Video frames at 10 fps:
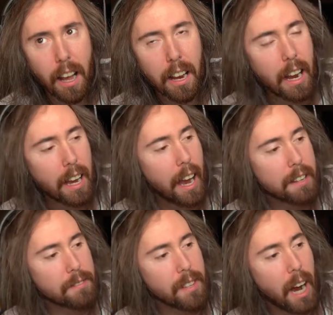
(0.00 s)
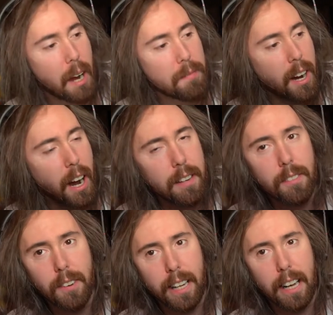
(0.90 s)
I, I, I'm not,
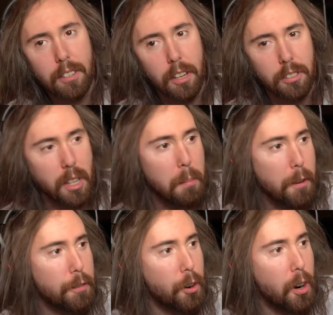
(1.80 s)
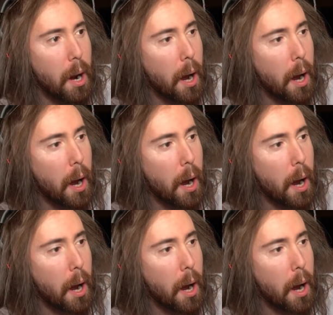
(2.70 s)
like, as I said before,